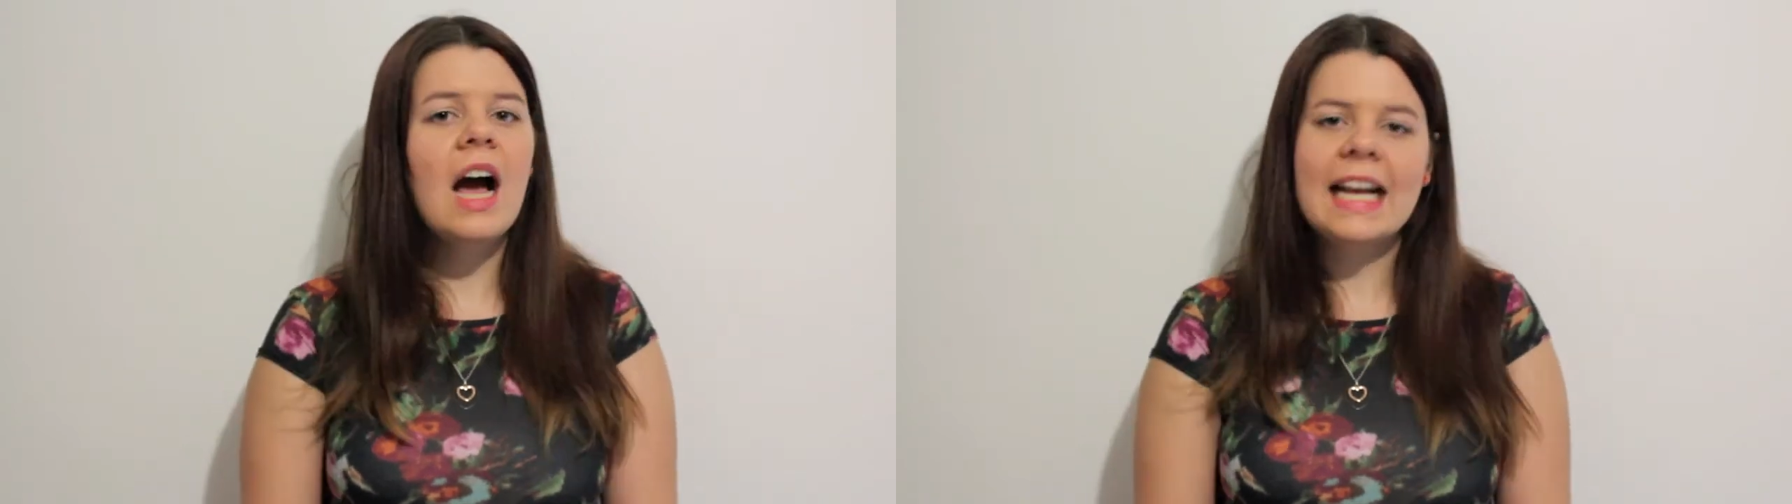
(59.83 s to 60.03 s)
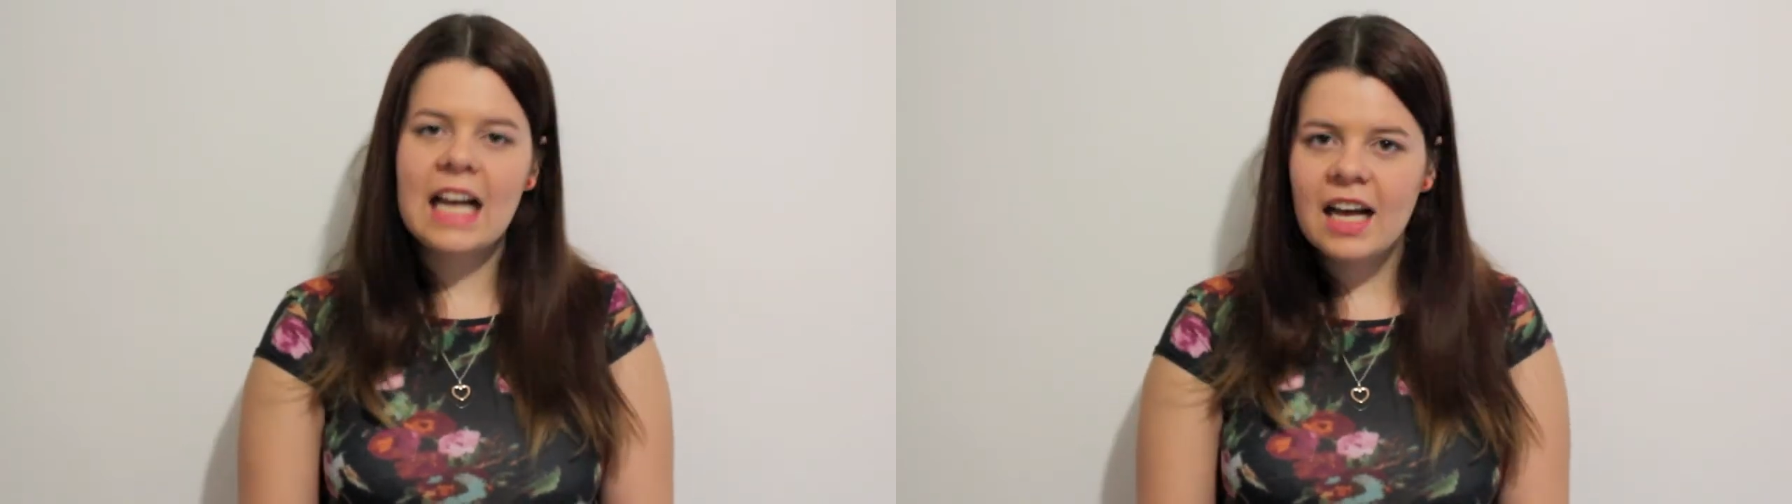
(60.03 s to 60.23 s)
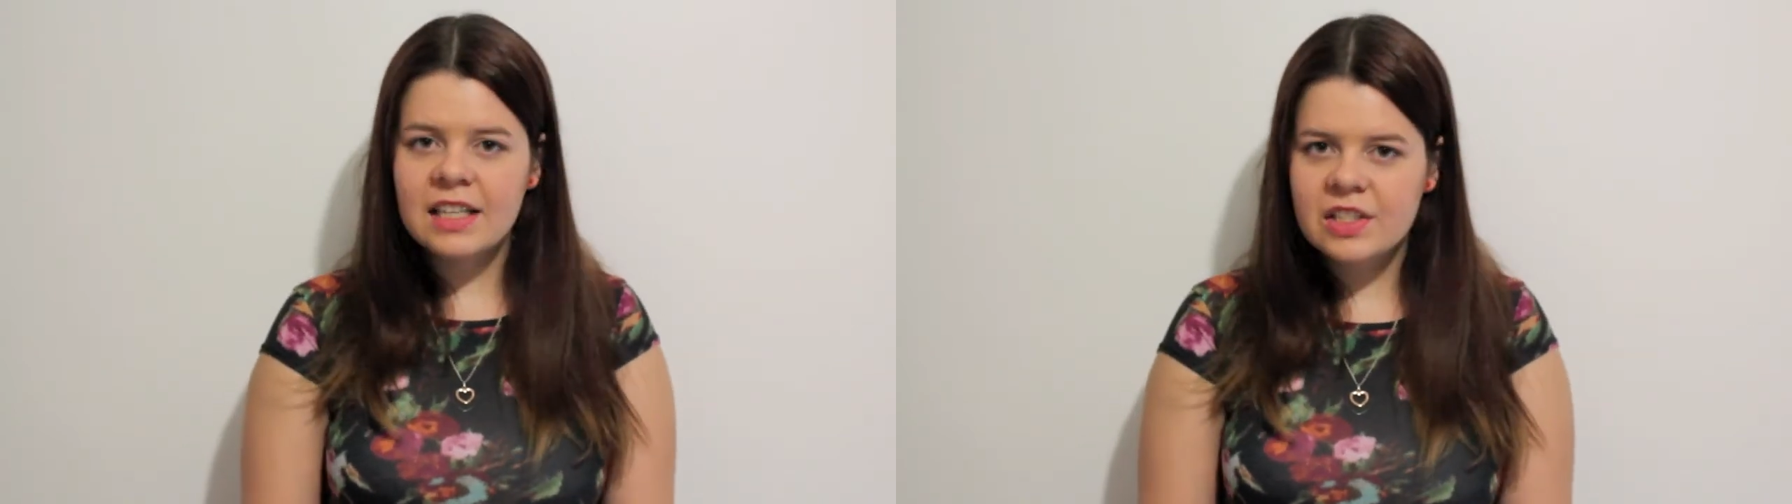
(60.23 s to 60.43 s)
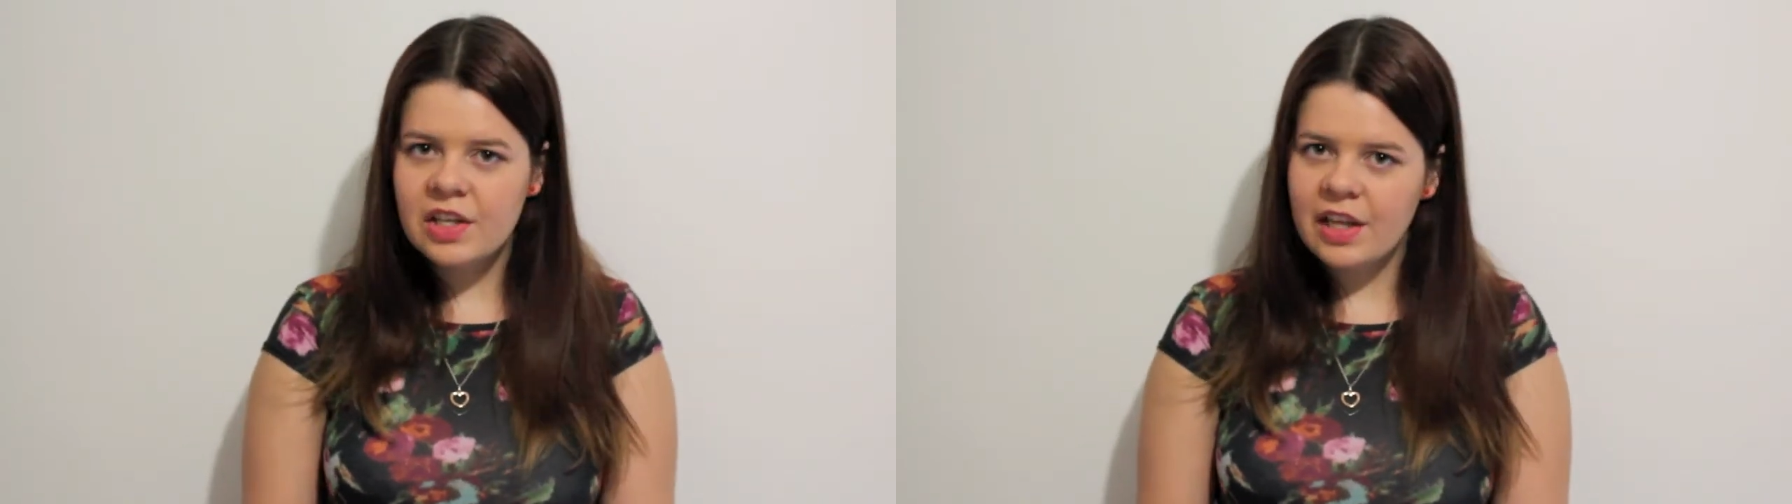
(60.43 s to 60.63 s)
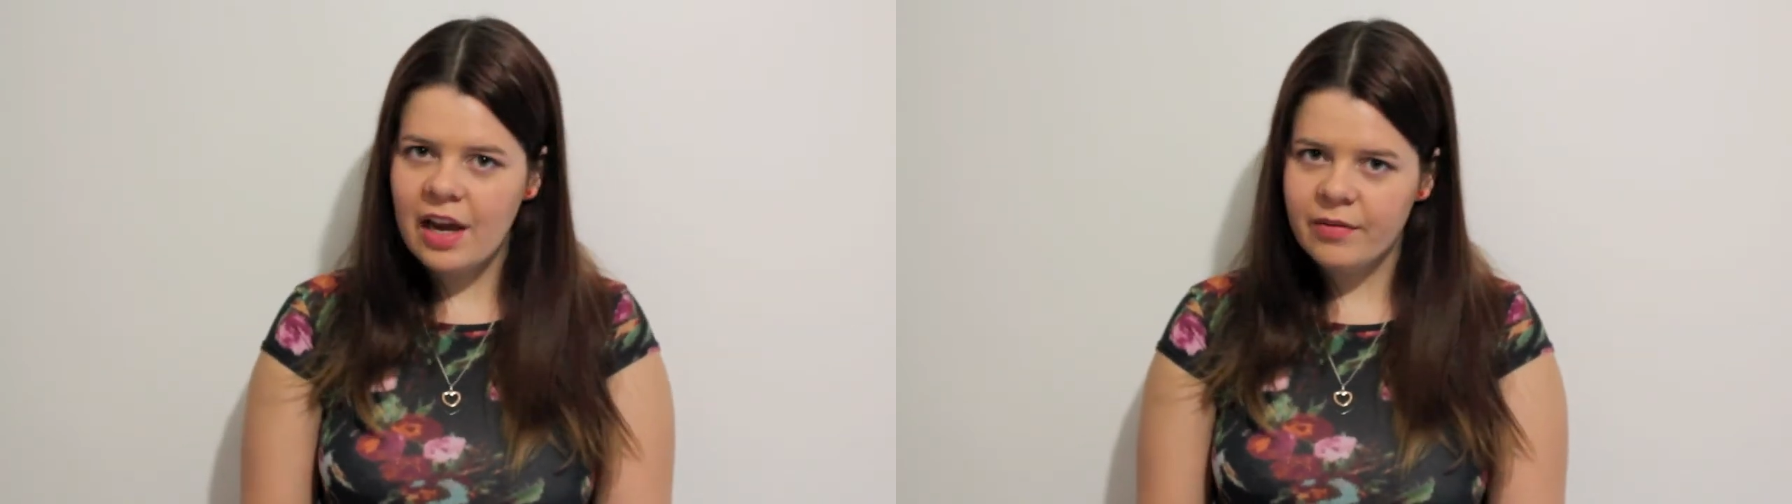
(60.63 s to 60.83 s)
I can't
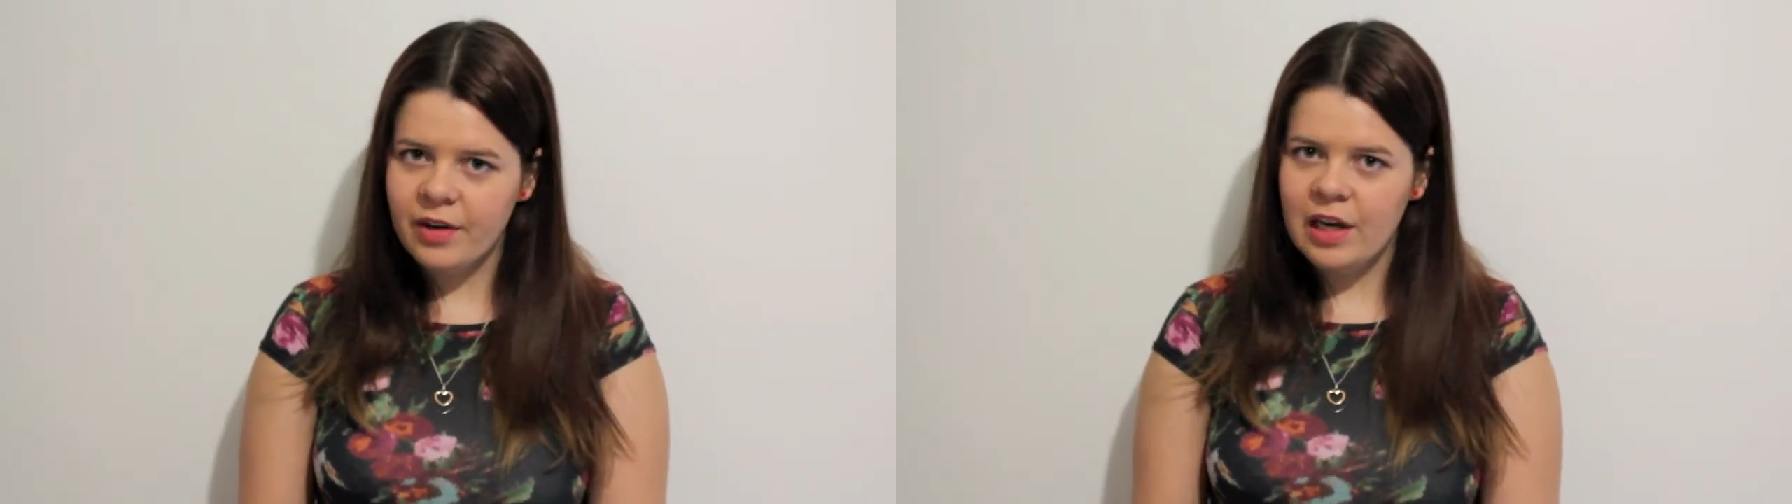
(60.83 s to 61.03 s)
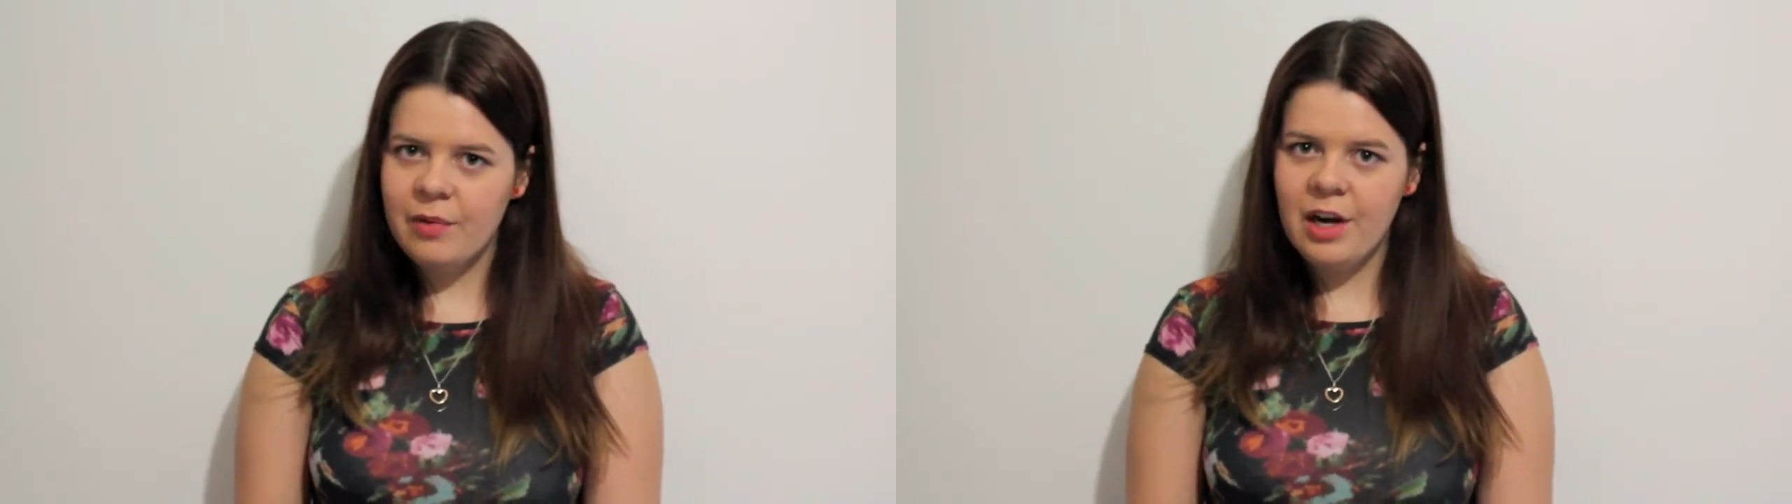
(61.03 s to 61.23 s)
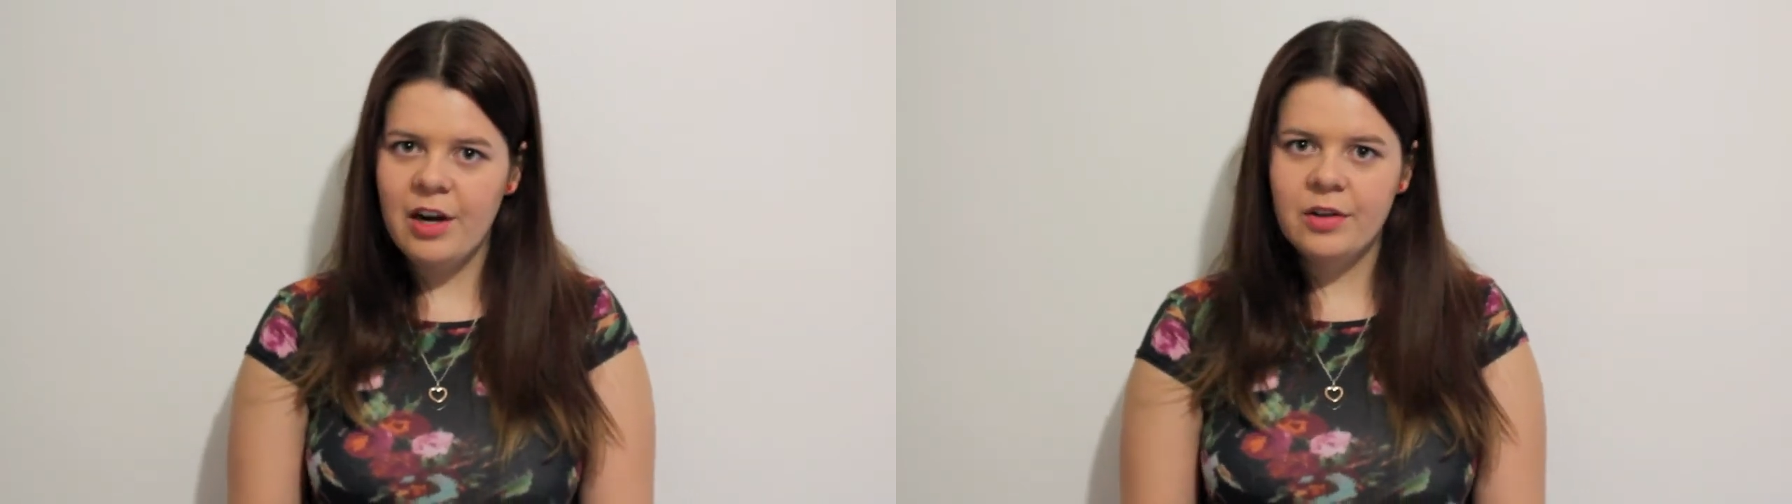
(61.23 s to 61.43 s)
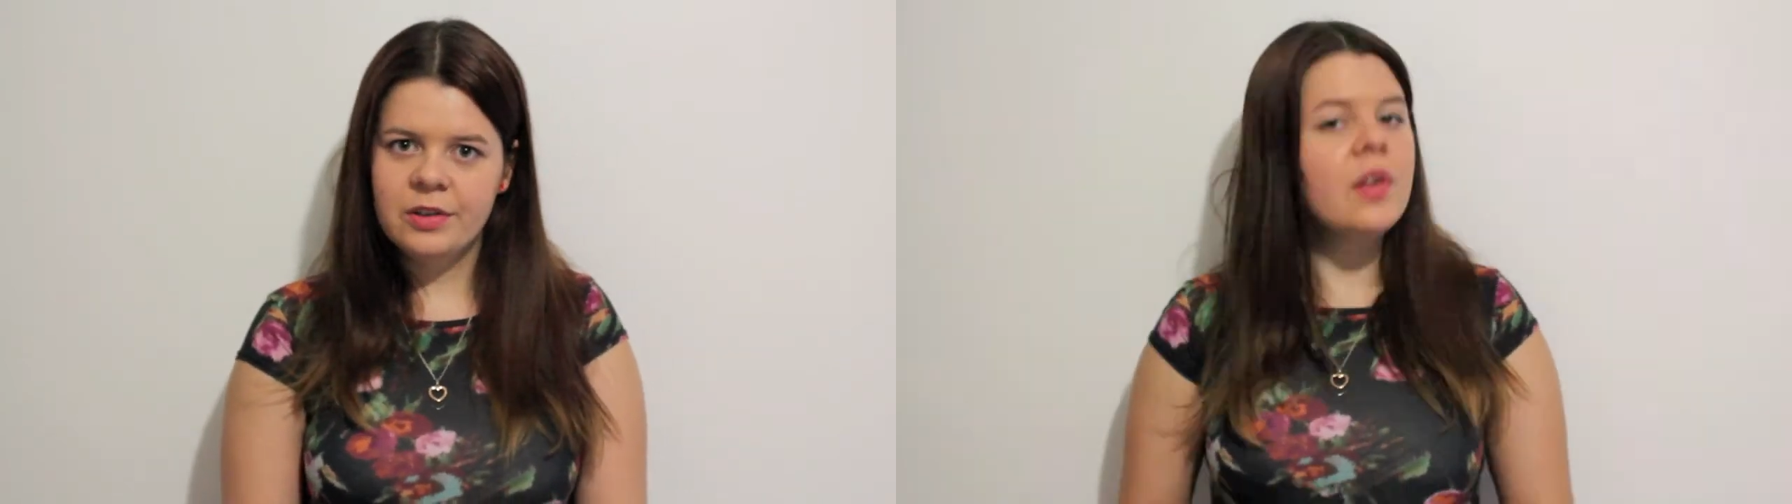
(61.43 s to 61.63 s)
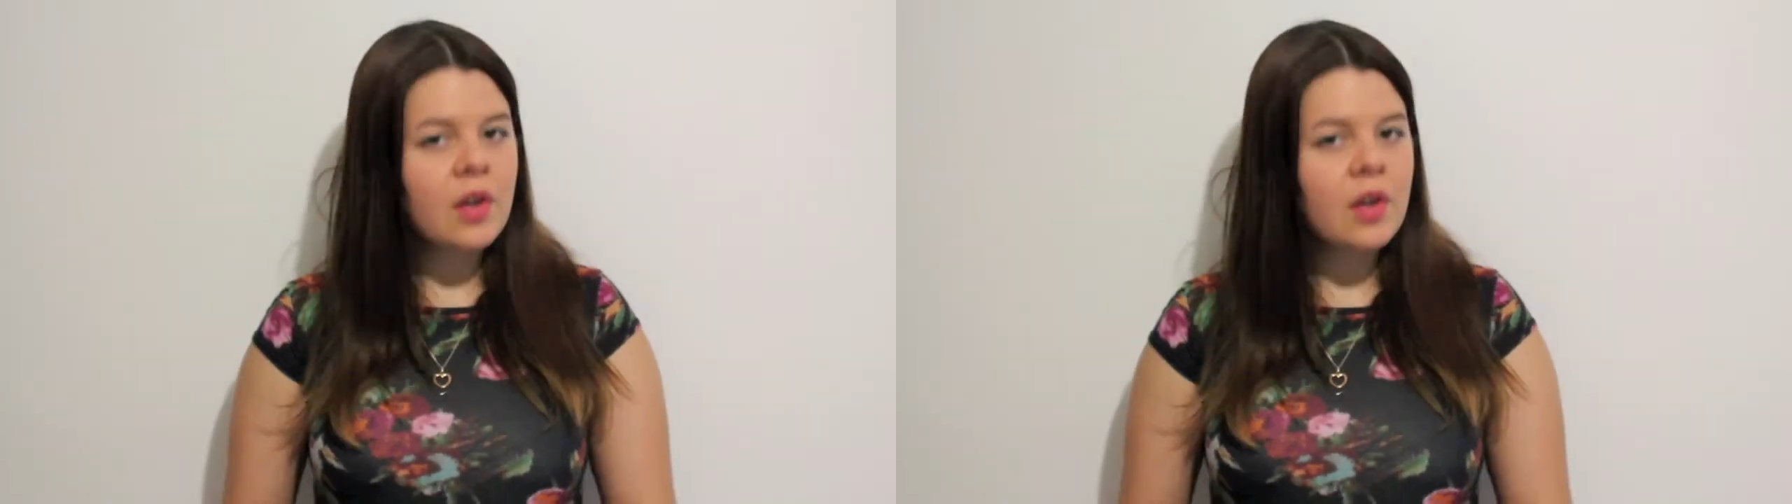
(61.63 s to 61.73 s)
do that very well.